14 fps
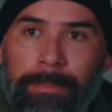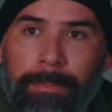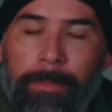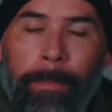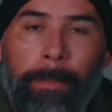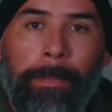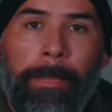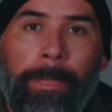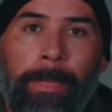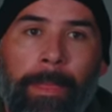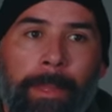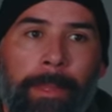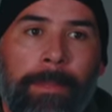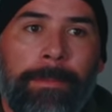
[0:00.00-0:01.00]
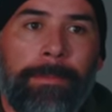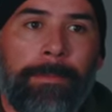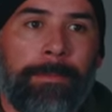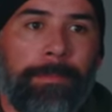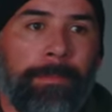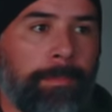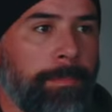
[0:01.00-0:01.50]

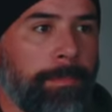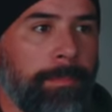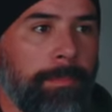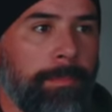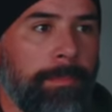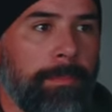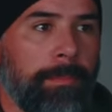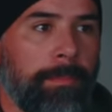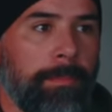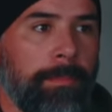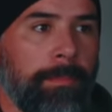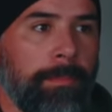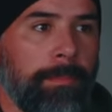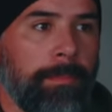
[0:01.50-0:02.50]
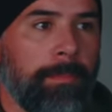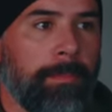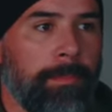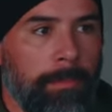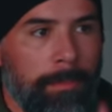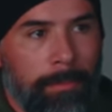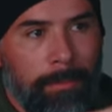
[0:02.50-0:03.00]

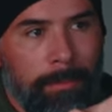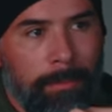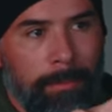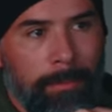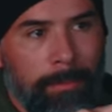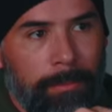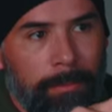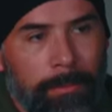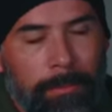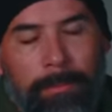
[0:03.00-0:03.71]
(not speaking)